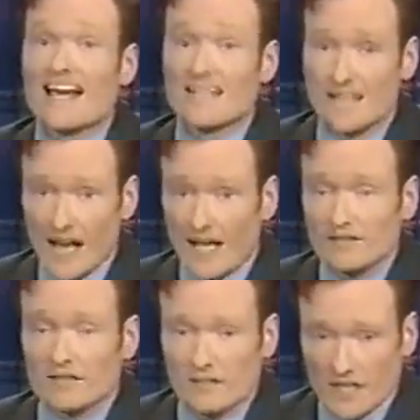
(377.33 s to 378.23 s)

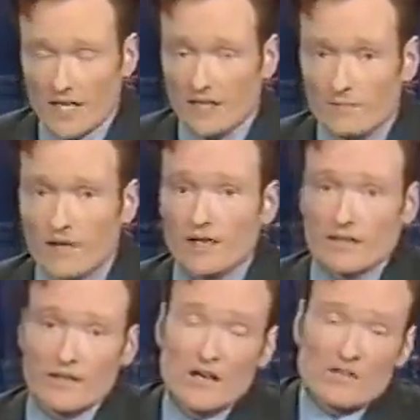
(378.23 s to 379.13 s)
Not kidding about
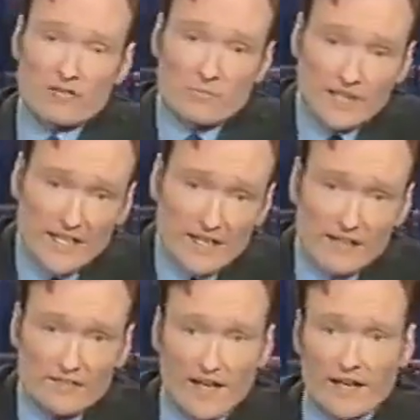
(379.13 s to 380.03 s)
it. From
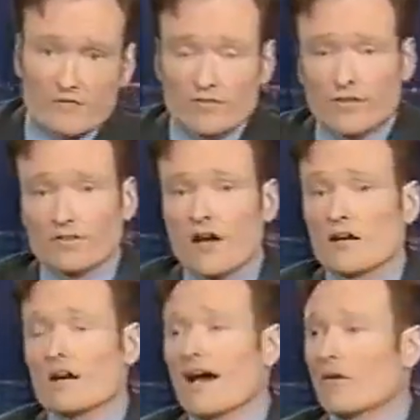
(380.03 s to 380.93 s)
beginning to end, for an
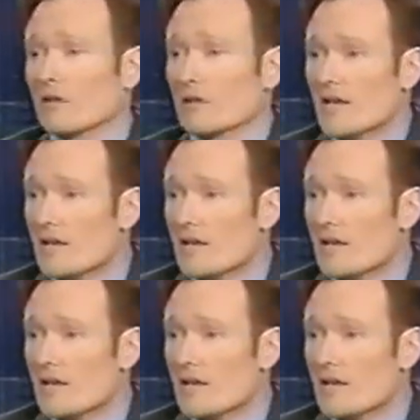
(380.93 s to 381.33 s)
entire hour,